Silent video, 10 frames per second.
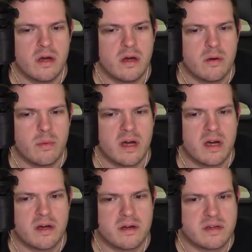
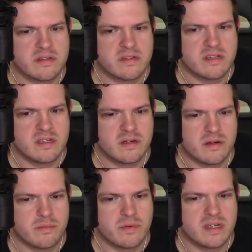Well, you see,
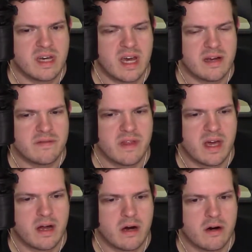when you have
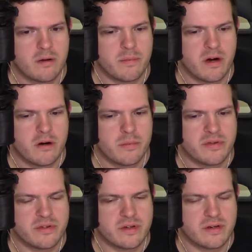that hope
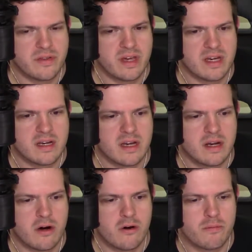is a good thing, and
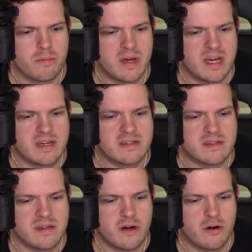hope
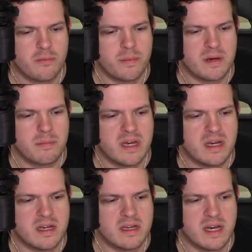can be
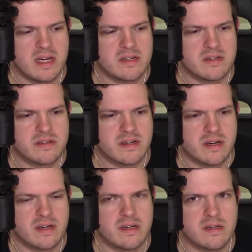contagious,
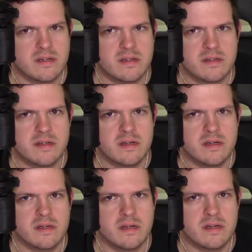son.
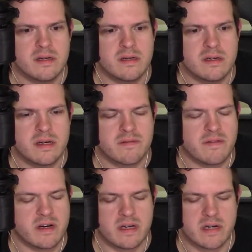Like,
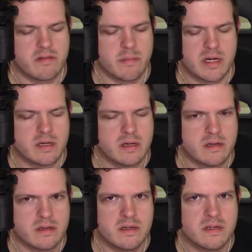fuck it, never mind.
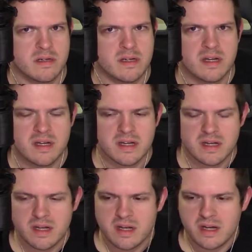
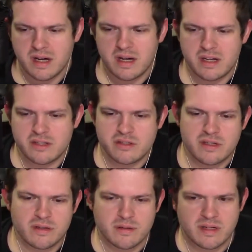
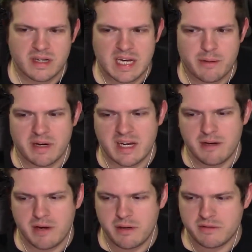So anyway,
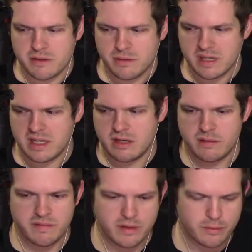he was doing an
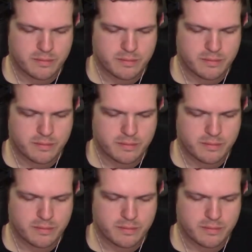interview.